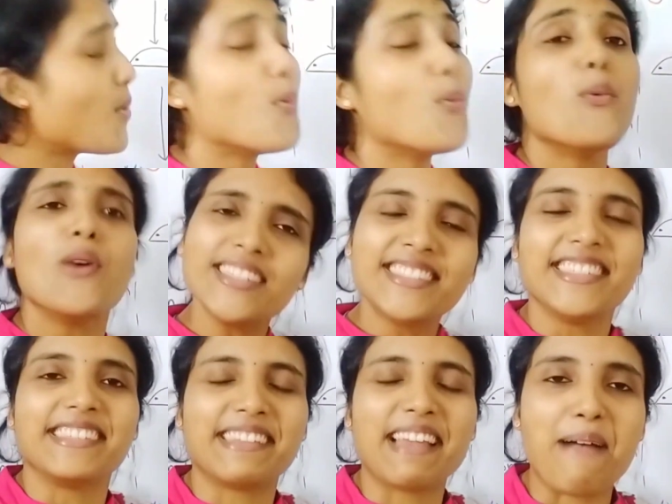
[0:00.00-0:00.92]
What
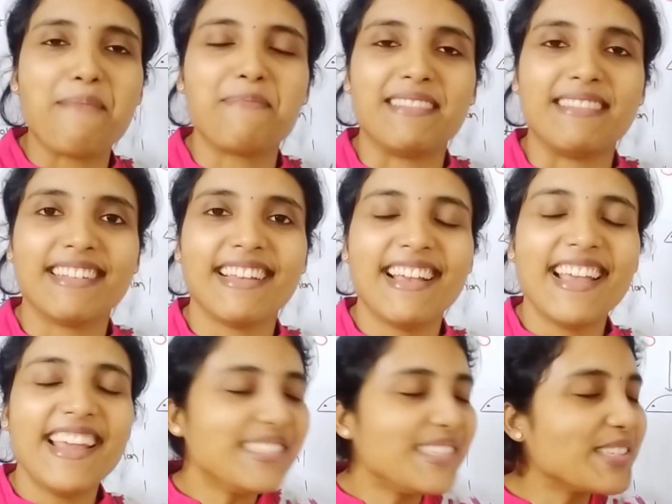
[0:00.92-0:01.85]
just happened?
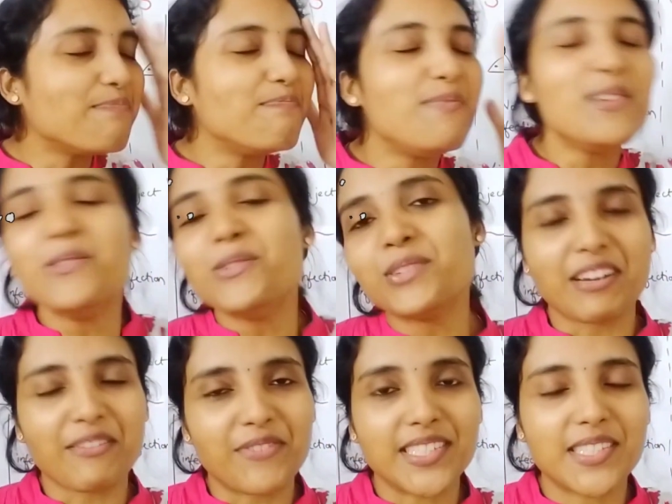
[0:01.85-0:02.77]
It just blew
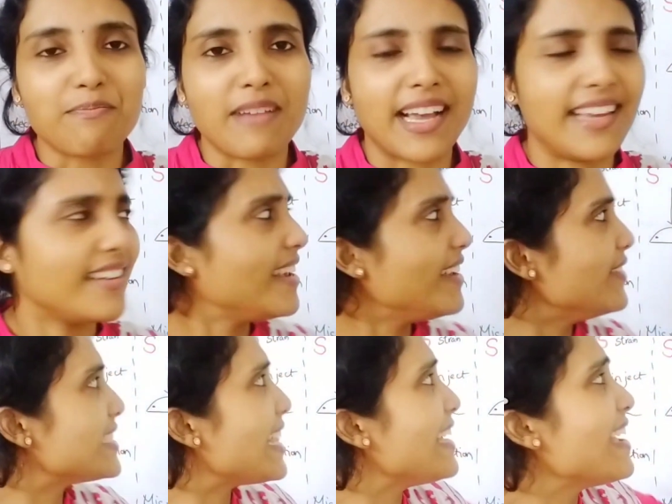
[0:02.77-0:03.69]
Griffith's mind. He
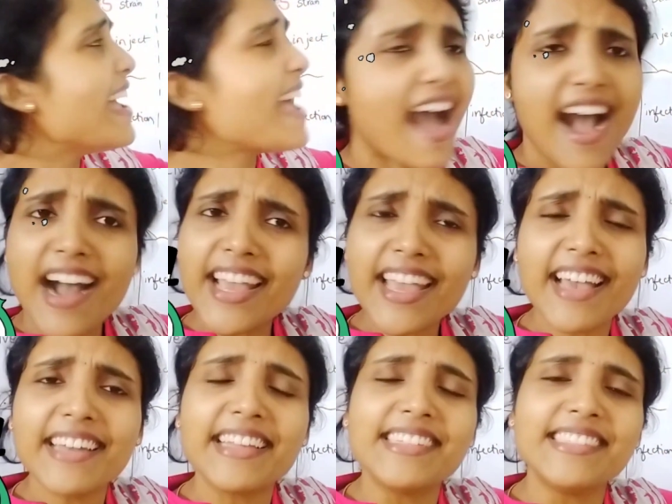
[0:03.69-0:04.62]
was like, I
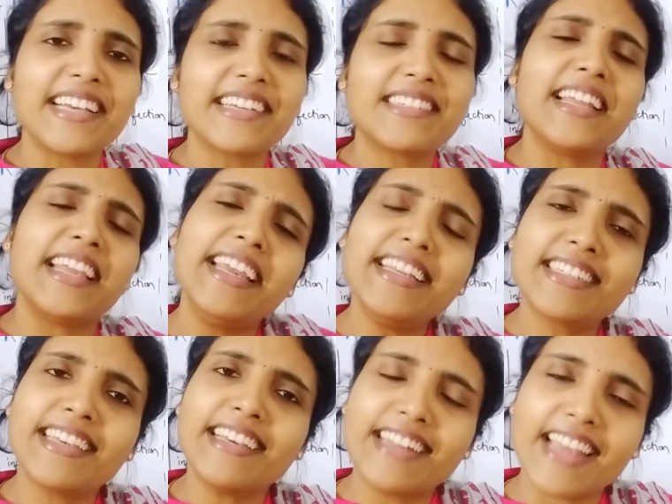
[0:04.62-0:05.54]
had injected
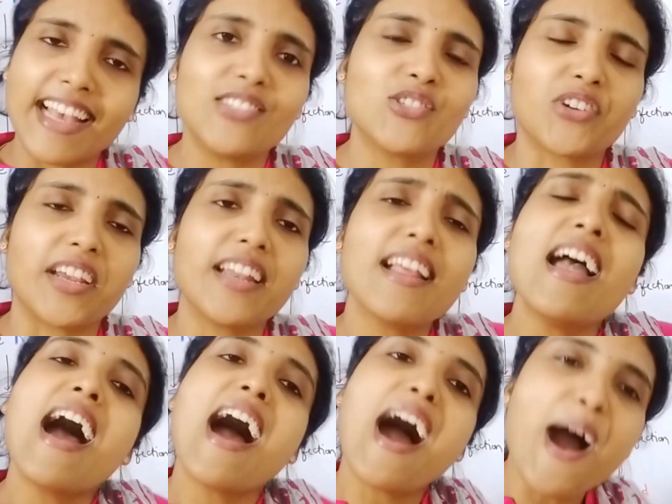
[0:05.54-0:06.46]
heat-killed S strain.
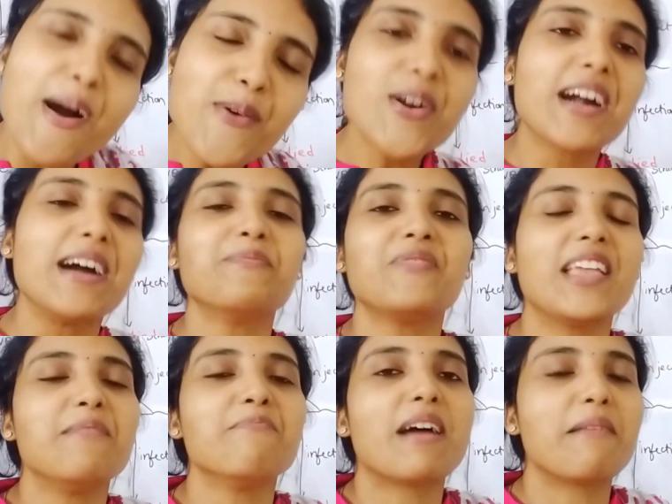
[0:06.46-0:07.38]
How come
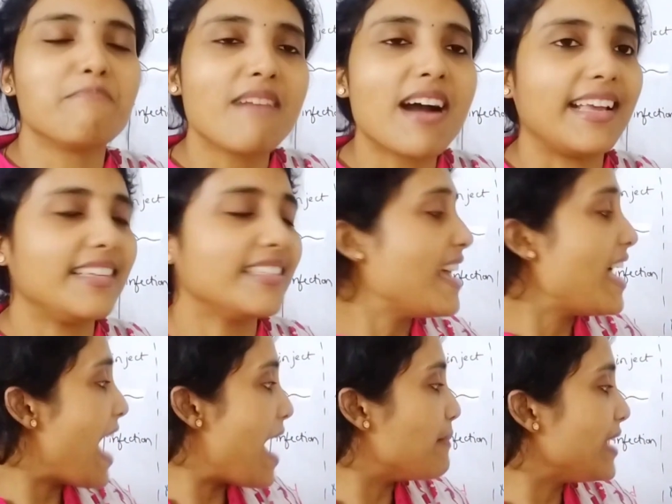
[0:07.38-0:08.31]
in my mice
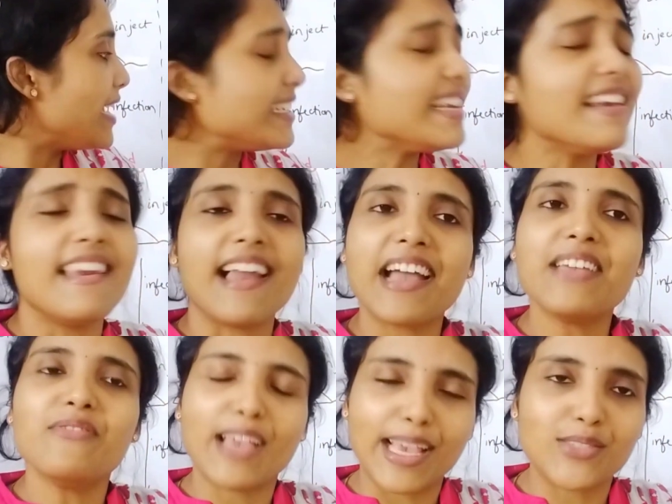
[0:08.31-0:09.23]
I'm getting
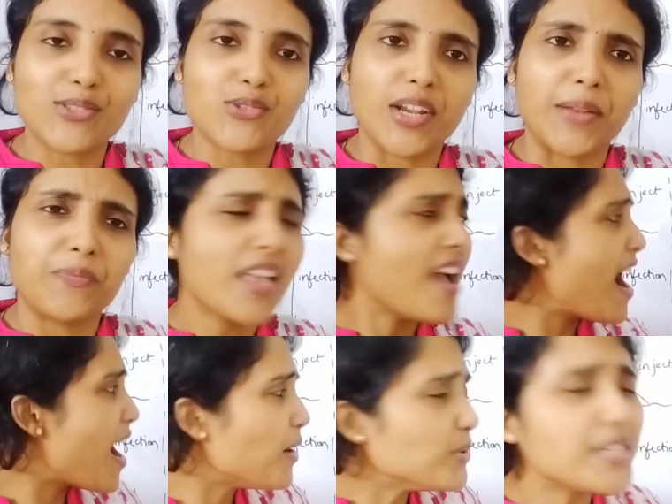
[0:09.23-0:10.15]
live S strain?
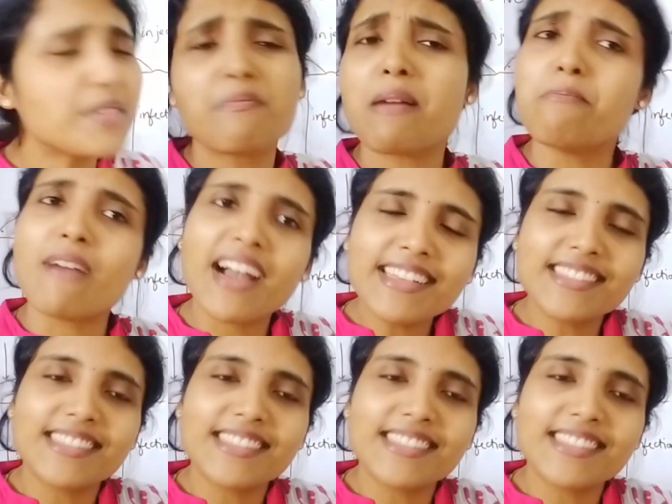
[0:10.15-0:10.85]
How did my mice